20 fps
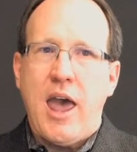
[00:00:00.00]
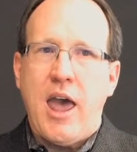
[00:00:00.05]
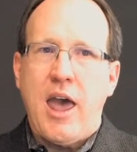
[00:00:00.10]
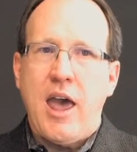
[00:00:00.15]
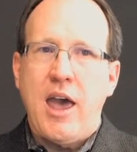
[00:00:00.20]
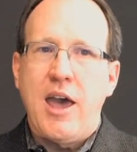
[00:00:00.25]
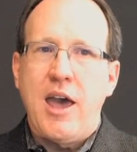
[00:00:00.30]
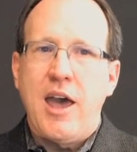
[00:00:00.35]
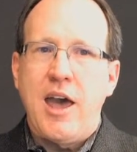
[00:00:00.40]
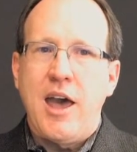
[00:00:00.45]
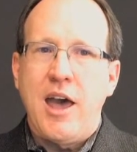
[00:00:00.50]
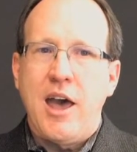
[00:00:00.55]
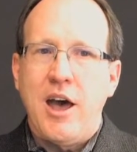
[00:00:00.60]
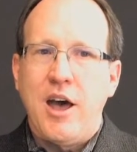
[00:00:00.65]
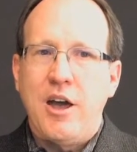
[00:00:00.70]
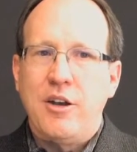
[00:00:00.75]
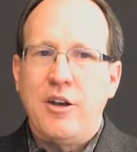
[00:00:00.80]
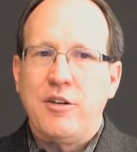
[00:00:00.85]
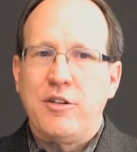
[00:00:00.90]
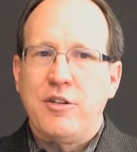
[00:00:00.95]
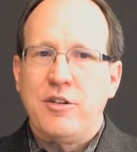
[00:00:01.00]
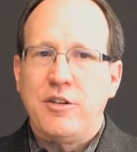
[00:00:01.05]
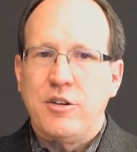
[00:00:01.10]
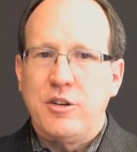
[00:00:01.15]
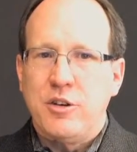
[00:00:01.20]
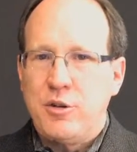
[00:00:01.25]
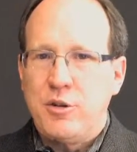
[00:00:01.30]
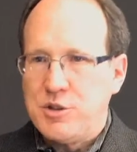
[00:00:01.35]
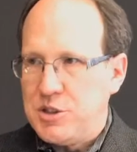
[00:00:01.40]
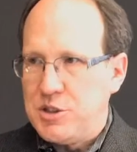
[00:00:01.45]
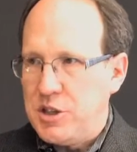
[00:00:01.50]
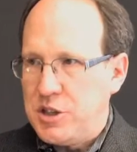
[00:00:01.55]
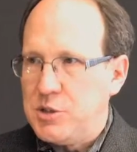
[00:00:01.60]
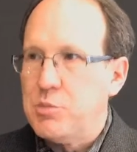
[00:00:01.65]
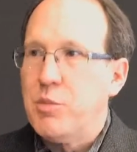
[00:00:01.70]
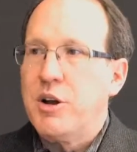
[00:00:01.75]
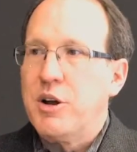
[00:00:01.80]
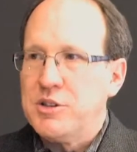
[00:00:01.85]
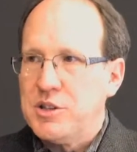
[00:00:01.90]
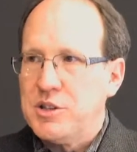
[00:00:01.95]
and you're 6
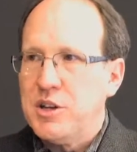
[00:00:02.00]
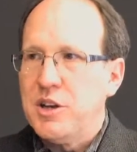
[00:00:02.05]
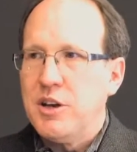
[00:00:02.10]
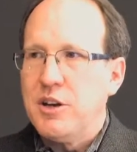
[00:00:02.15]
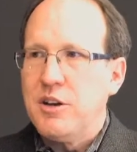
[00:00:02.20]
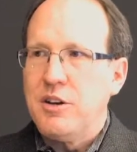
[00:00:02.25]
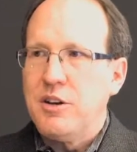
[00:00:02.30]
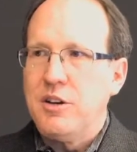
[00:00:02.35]
months in,